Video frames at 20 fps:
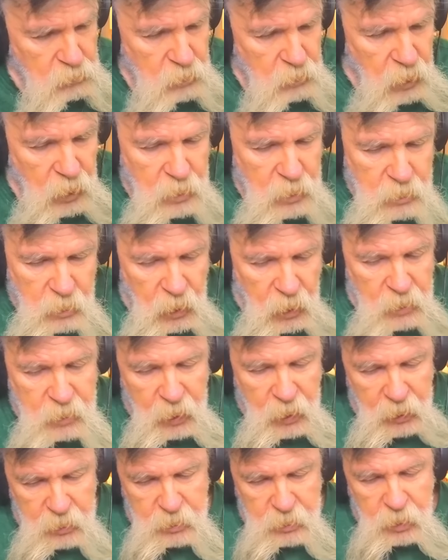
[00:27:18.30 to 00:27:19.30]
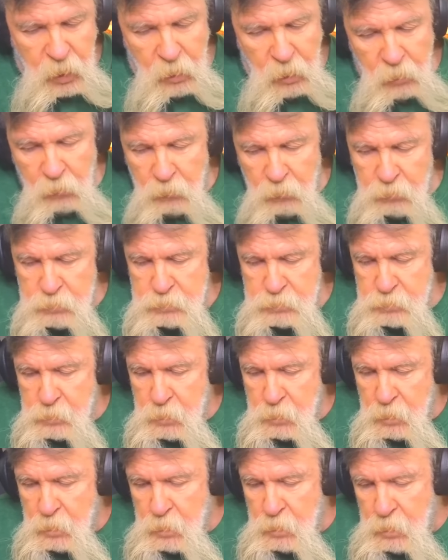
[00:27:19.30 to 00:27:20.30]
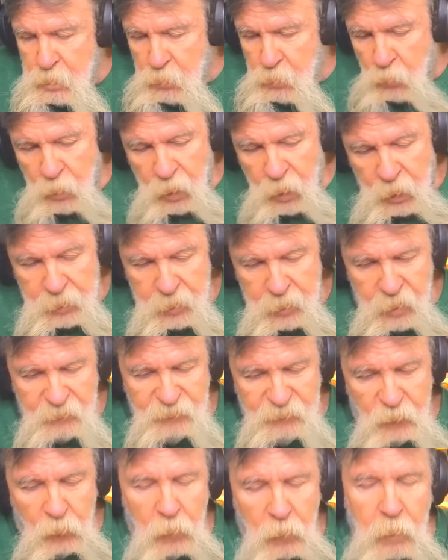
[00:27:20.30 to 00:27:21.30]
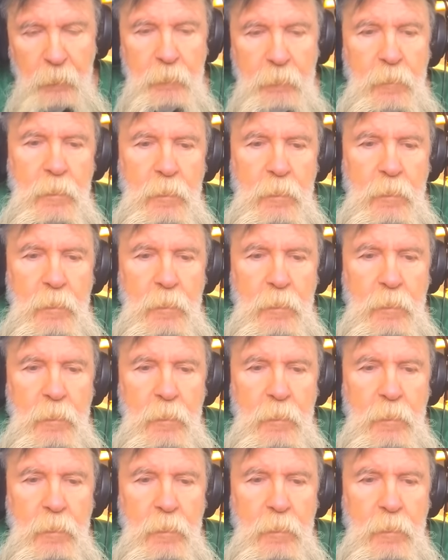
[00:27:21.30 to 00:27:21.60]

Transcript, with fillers: I, I can't tell what I did for him.